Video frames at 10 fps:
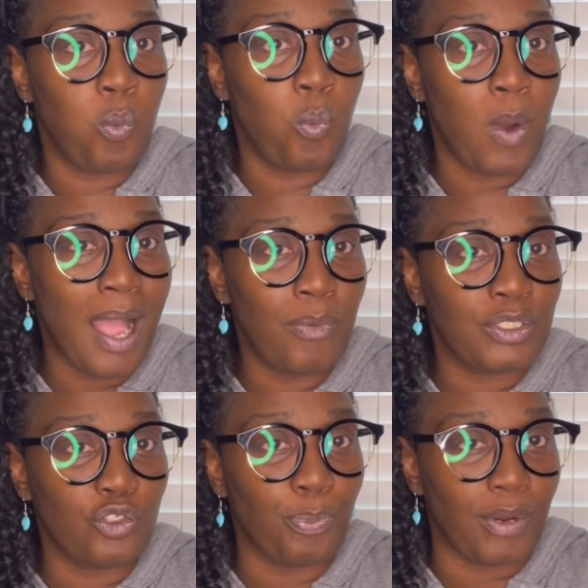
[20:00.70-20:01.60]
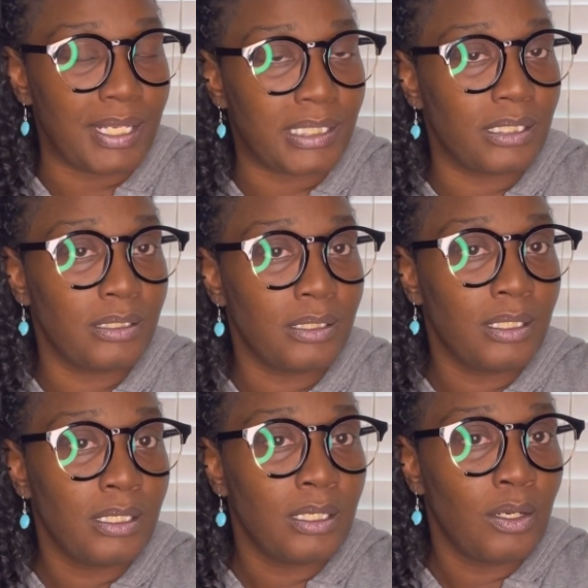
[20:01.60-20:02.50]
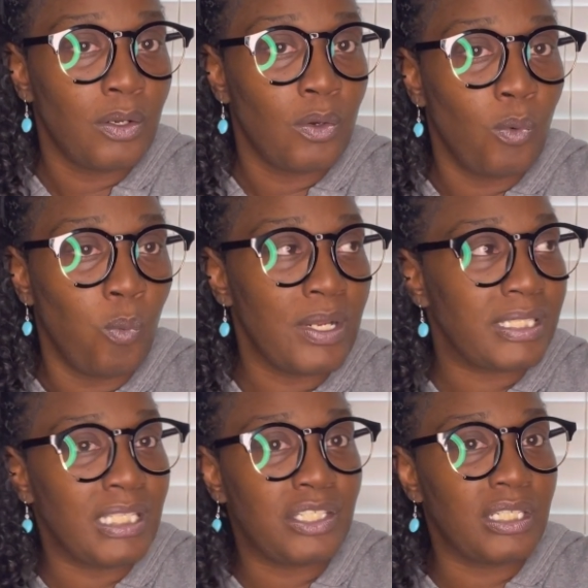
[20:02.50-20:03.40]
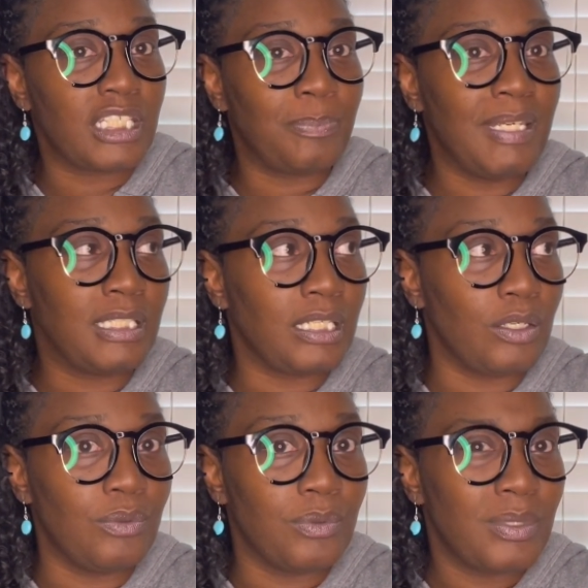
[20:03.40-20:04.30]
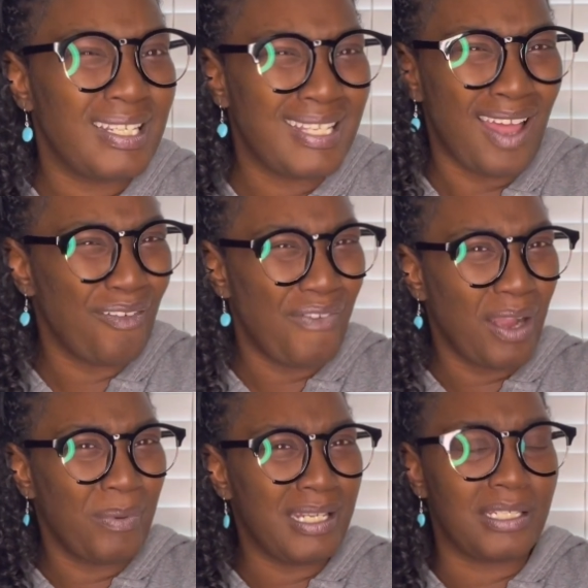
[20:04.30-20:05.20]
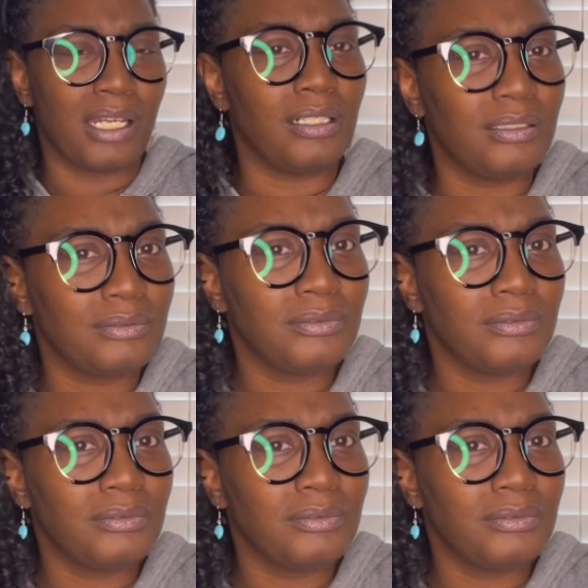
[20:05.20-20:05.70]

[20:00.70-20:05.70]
why was you pressed? When Tisha didn't speak to you. Y'all don't fuck with each other.